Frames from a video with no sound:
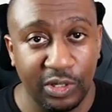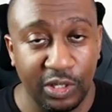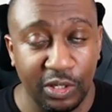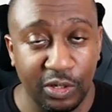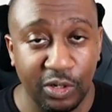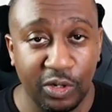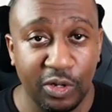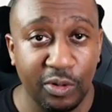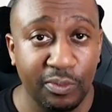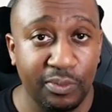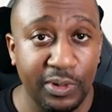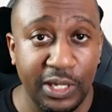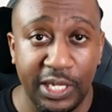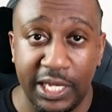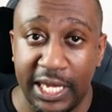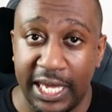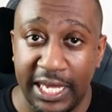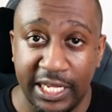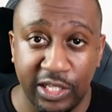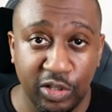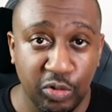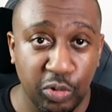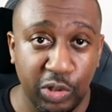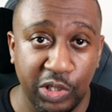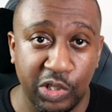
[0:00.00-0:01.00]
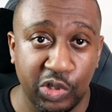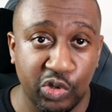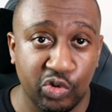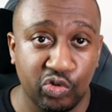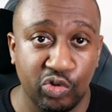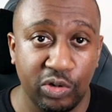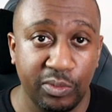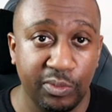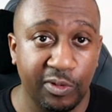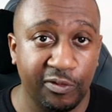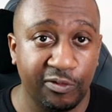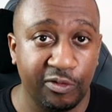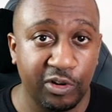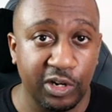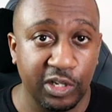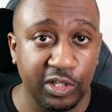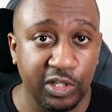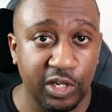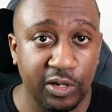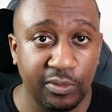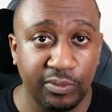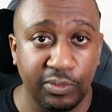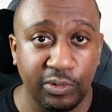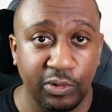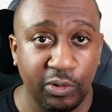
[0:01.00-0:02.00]
You could be a Twitch streamer, for
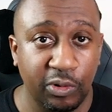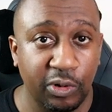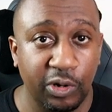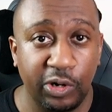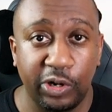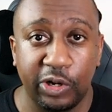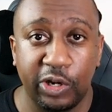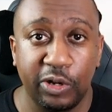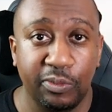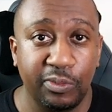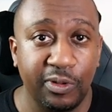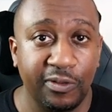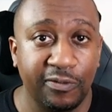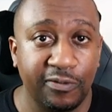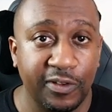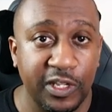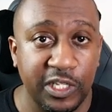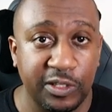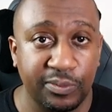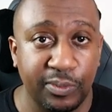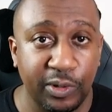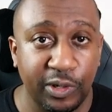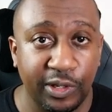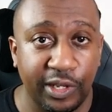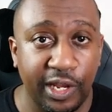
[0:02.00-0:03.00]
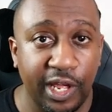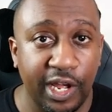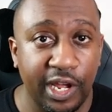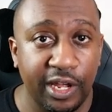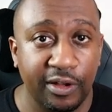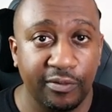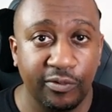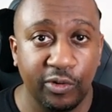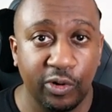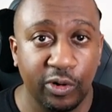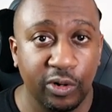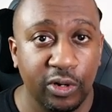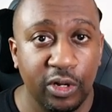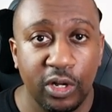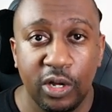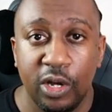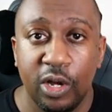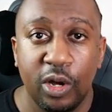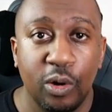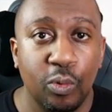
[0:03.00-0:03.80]
example, or it could be Facebook Live or